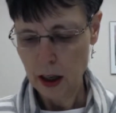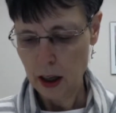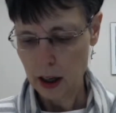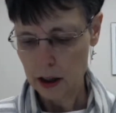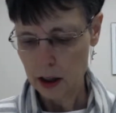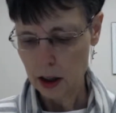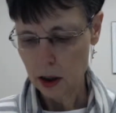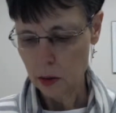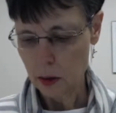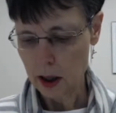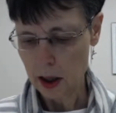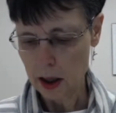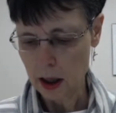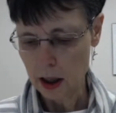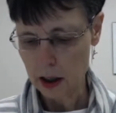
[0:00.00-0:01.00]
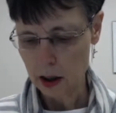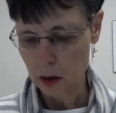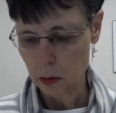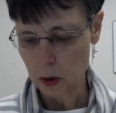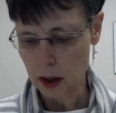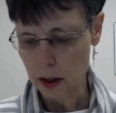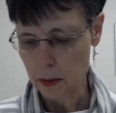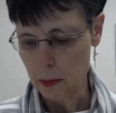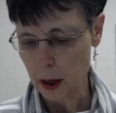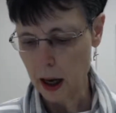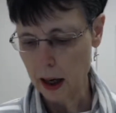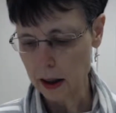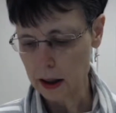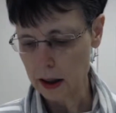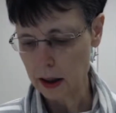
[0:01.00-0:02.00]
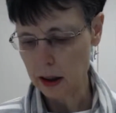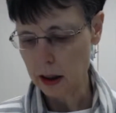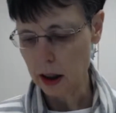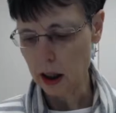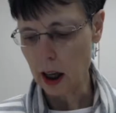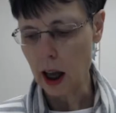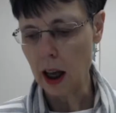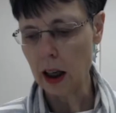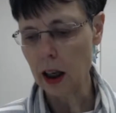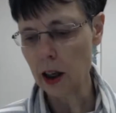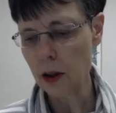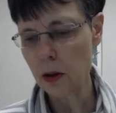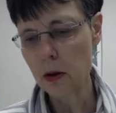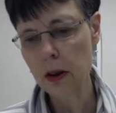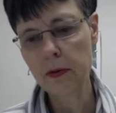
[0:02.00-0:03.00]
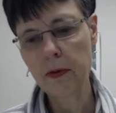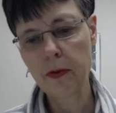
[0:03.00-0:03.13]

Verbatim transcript: And this one is with Max DeLallo,